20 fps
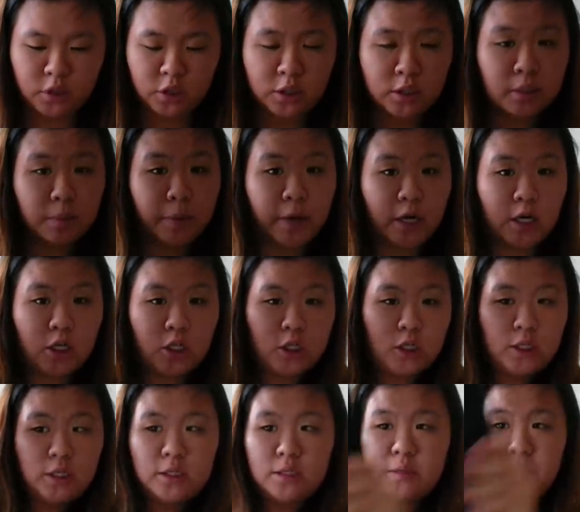just a pair of
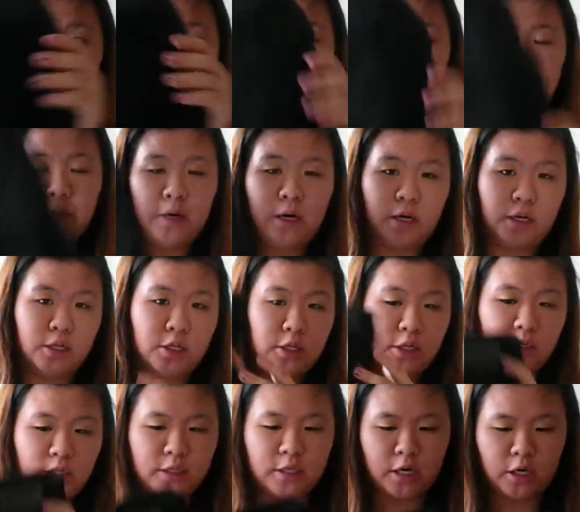jeans, a black pair of
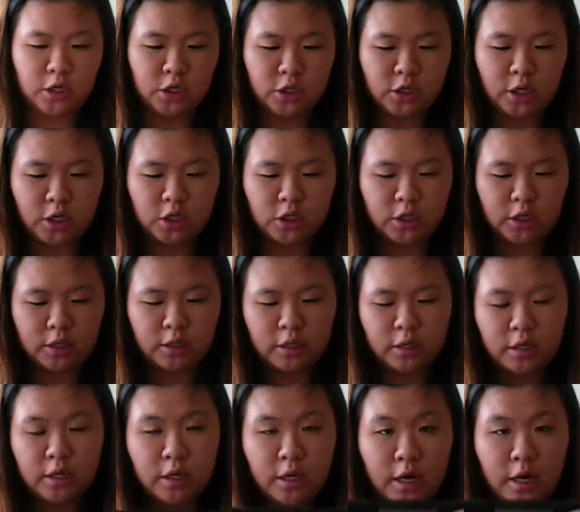jeans that are stretchy.